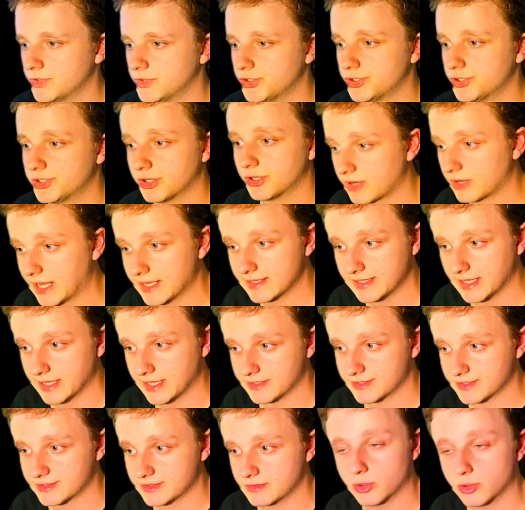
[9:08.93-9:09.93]
Just like
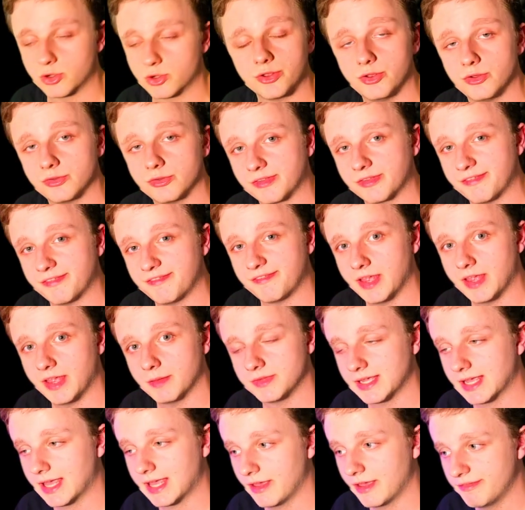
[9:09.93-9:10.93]
this, you can use the
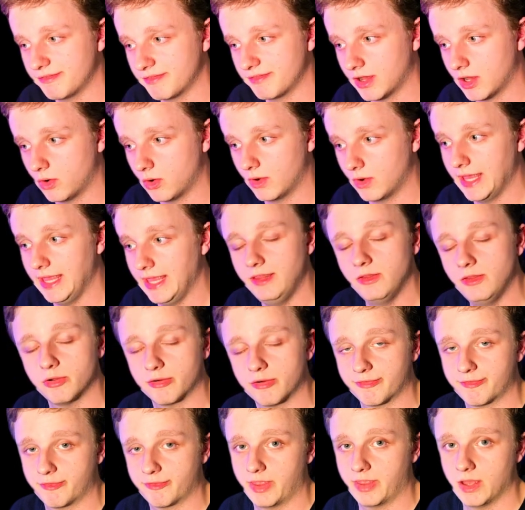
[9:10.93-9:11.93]
VMDK file in your
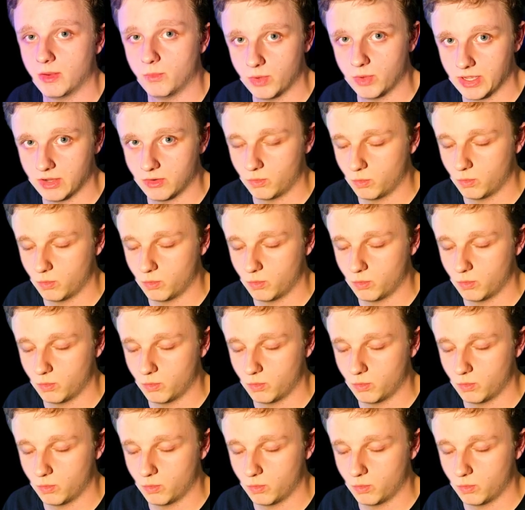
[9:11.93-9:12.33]
VMware